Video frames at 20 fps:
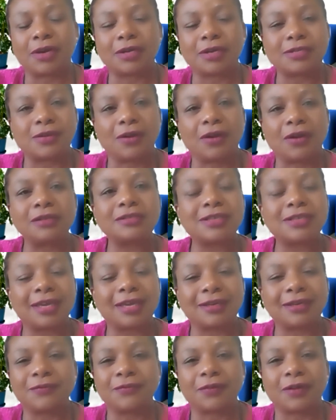us all to
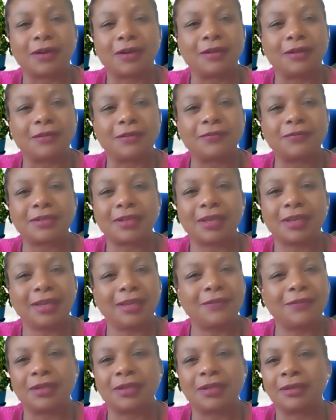get involved,
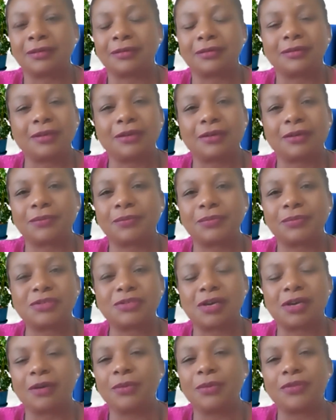even,
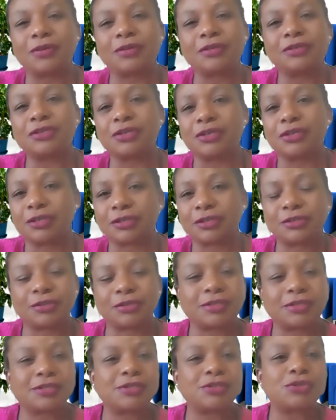start with your church
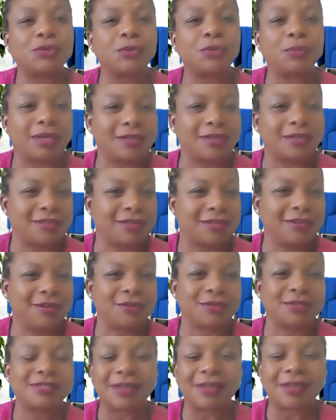or a soup kitchen
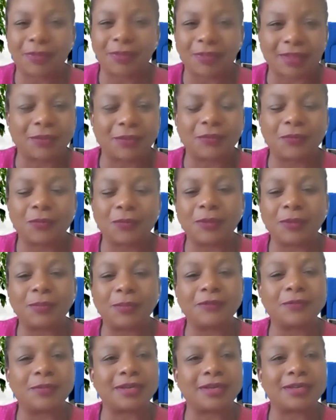or something.
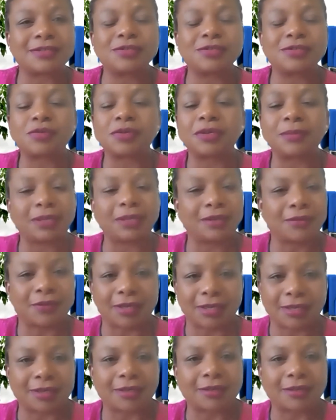People have been extremely
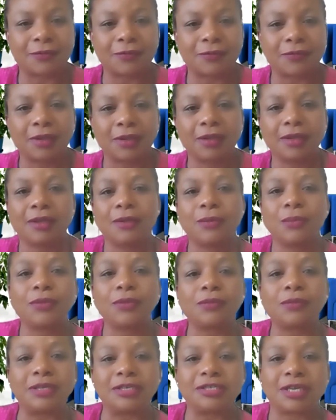creative
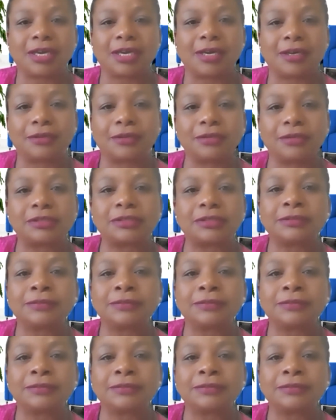with reaching out.